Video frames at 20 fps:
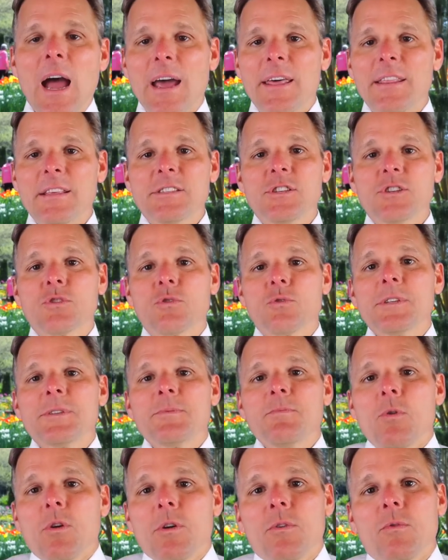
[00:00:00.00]
Hi, this is
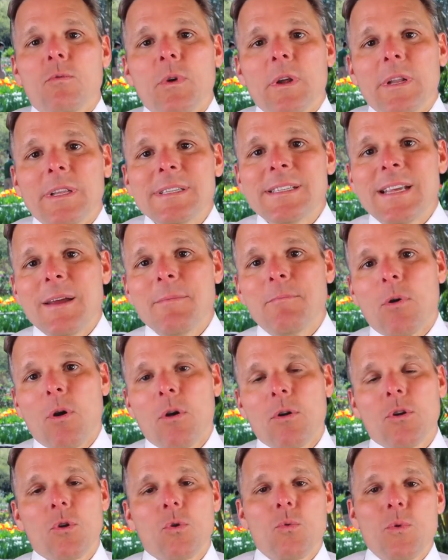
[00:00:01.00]
Chris Morton, real estate
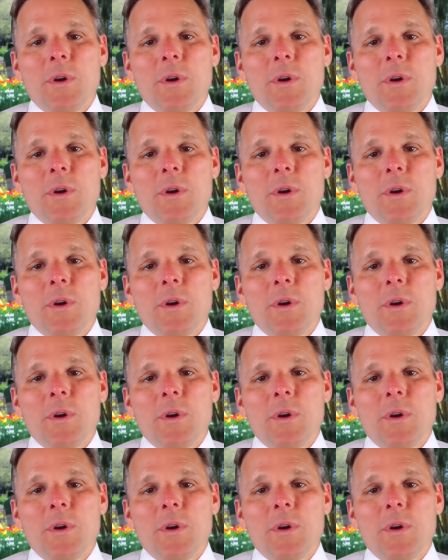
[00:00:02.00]
broker